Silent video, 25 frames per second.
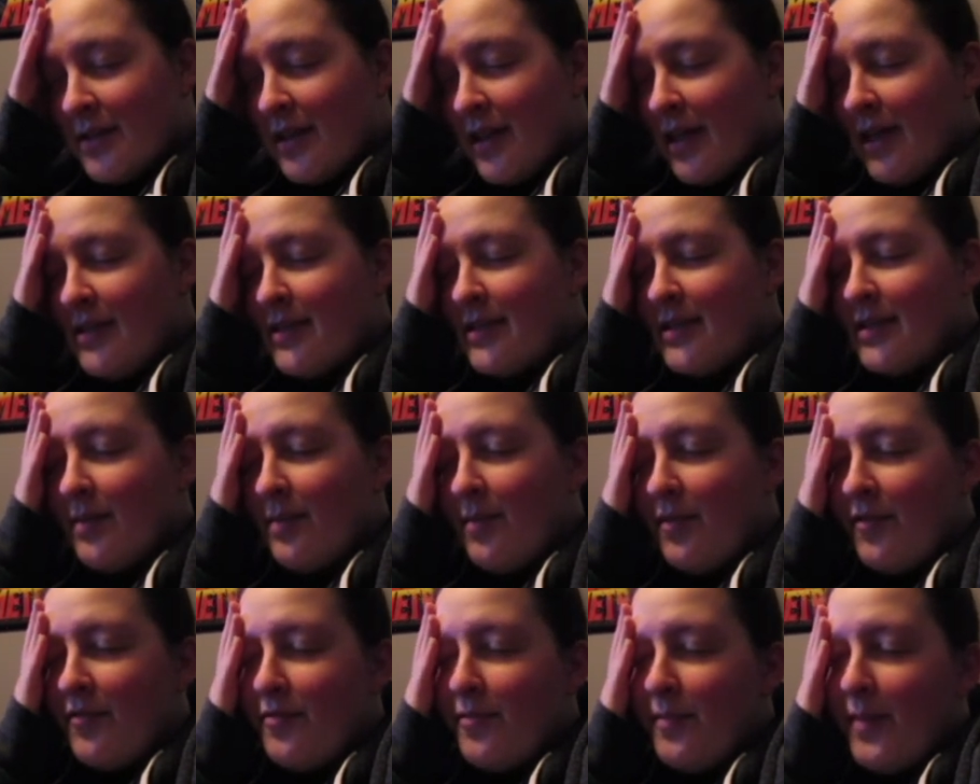like,
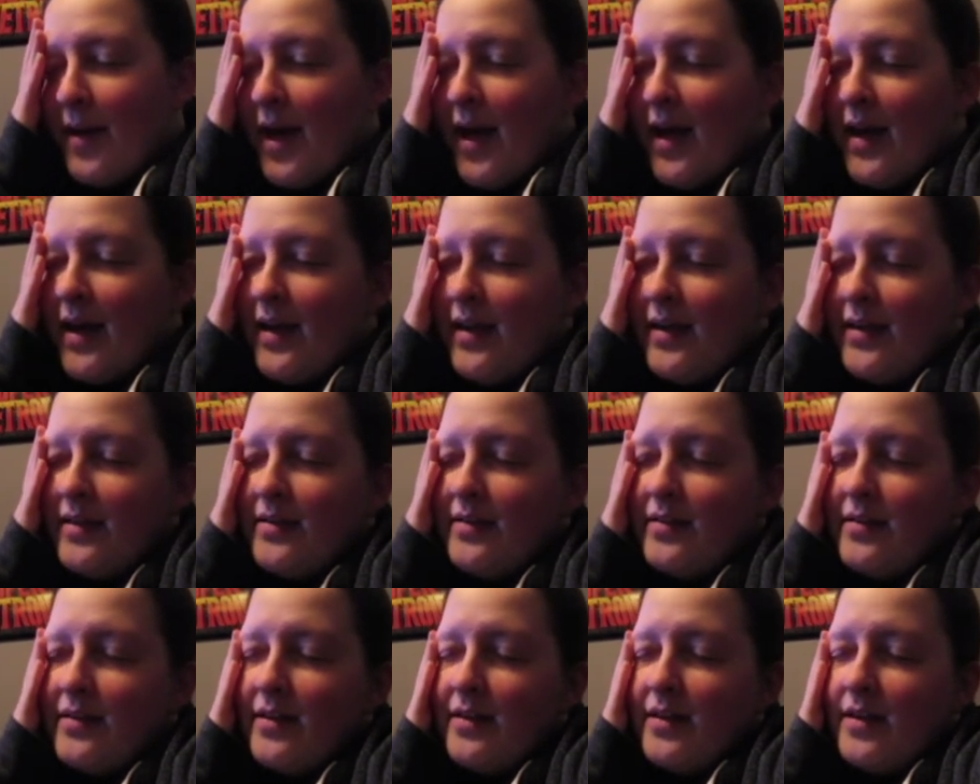some of my
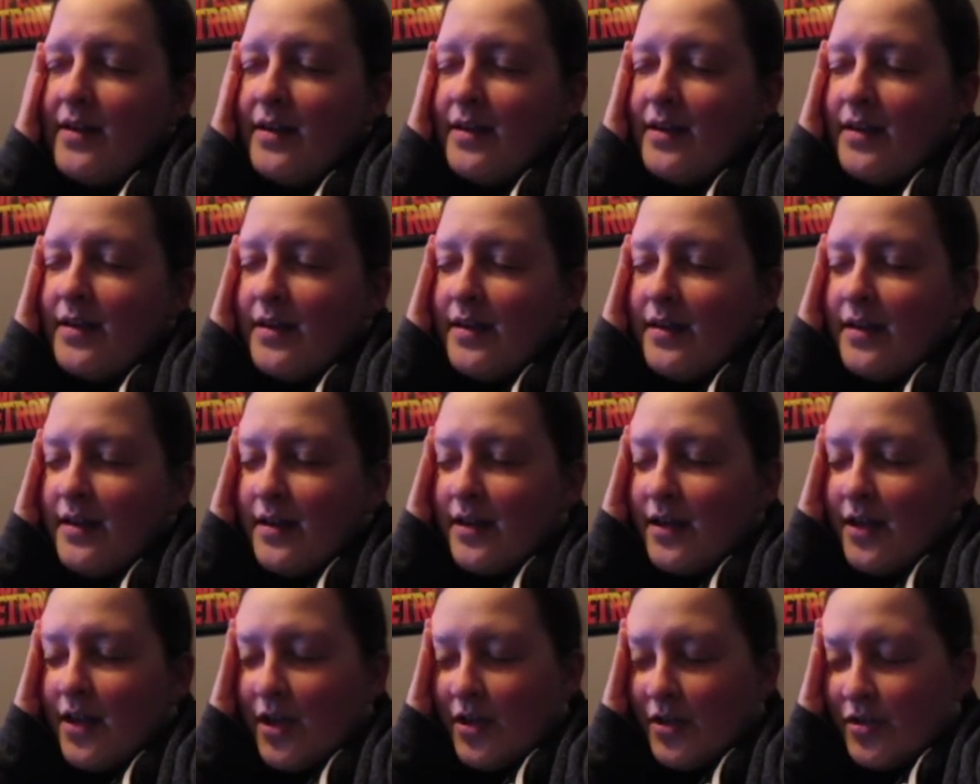
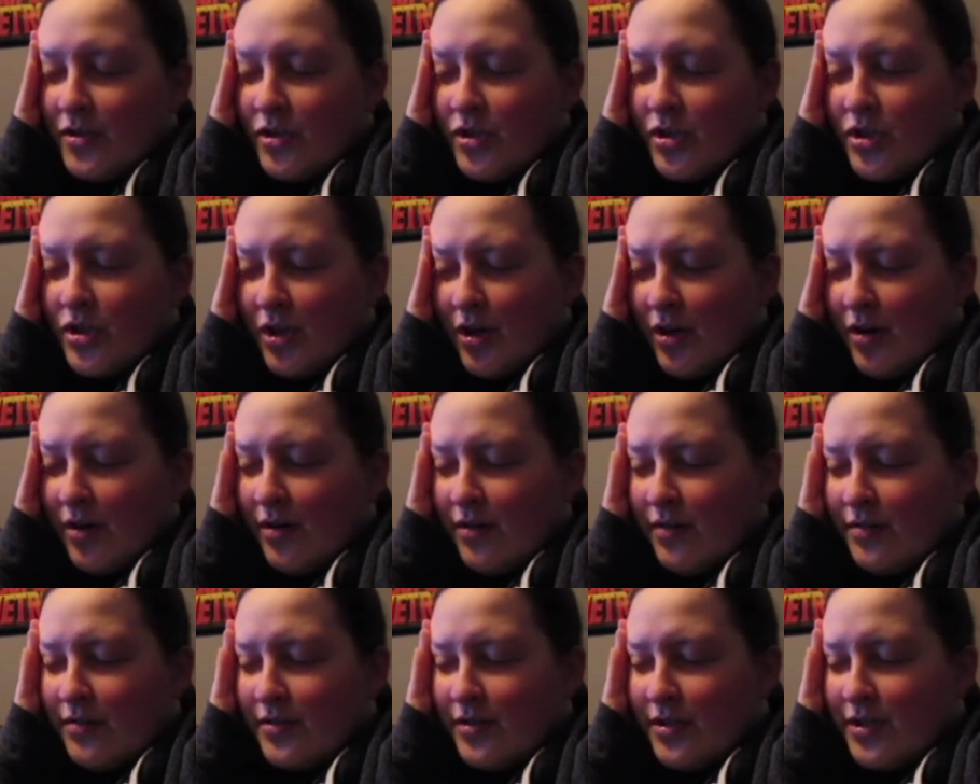
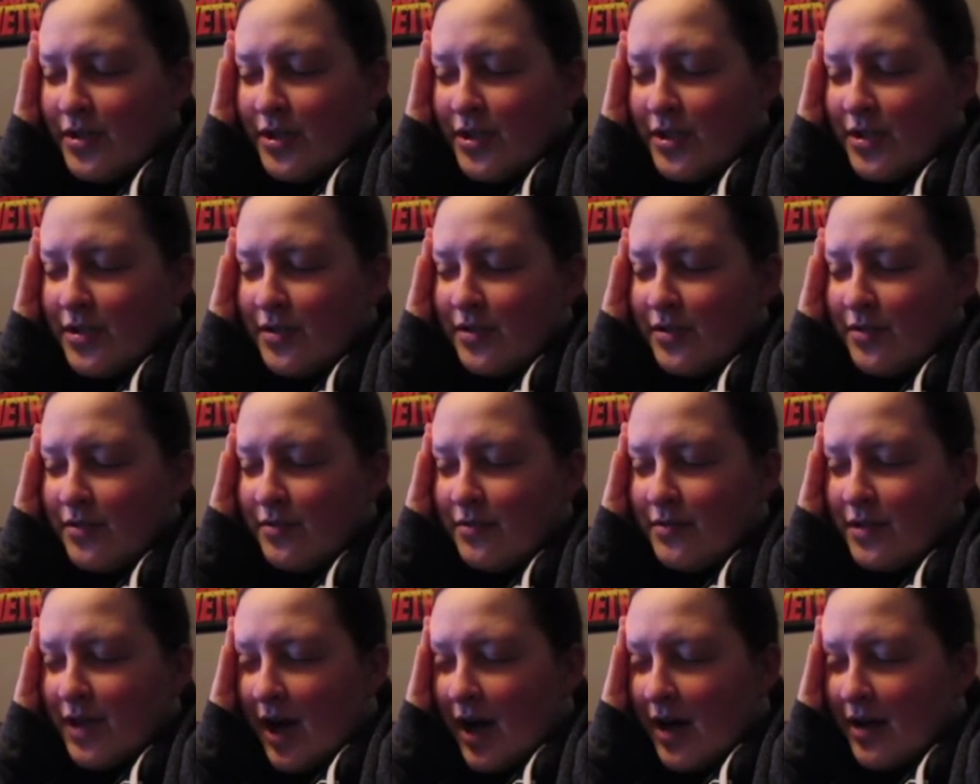concerns to the
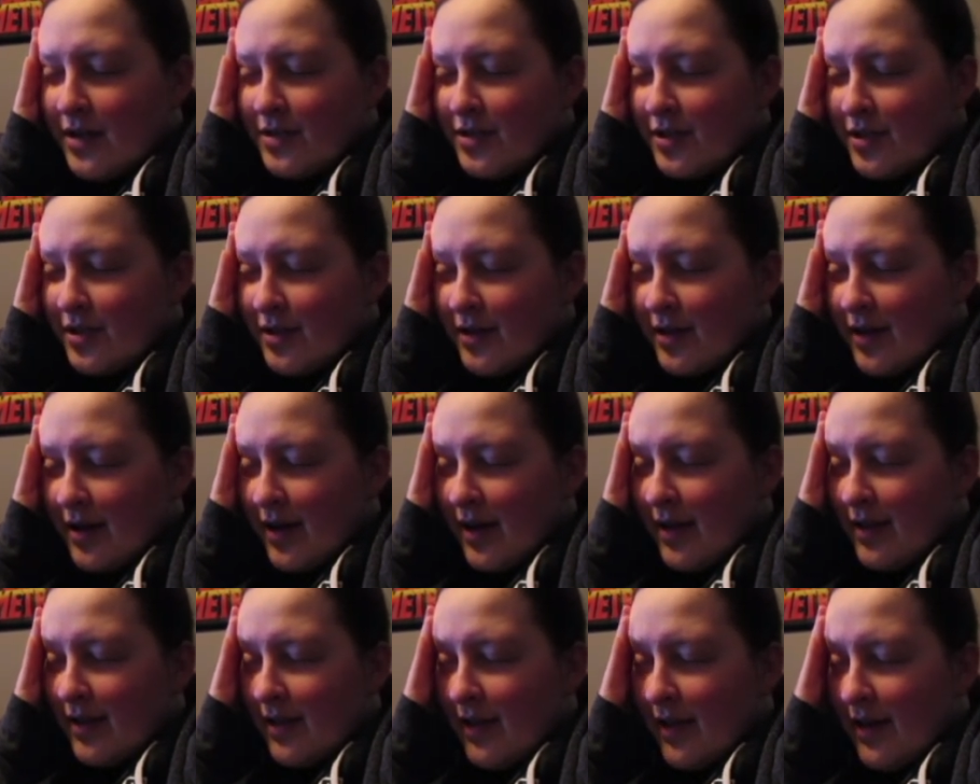new doctor,
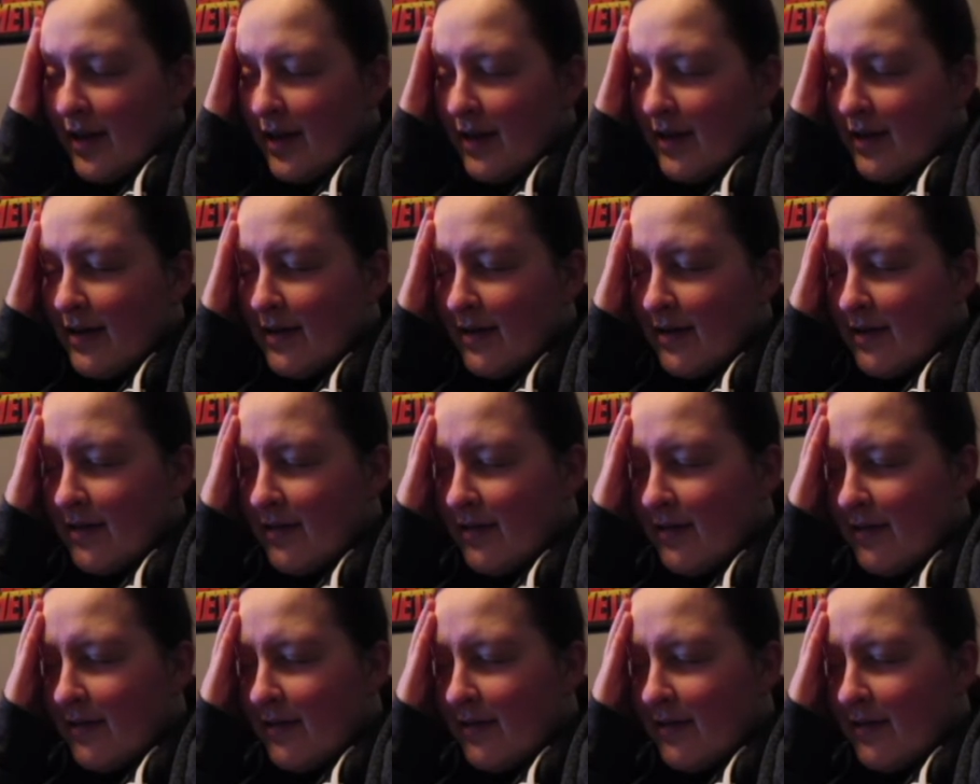and, like,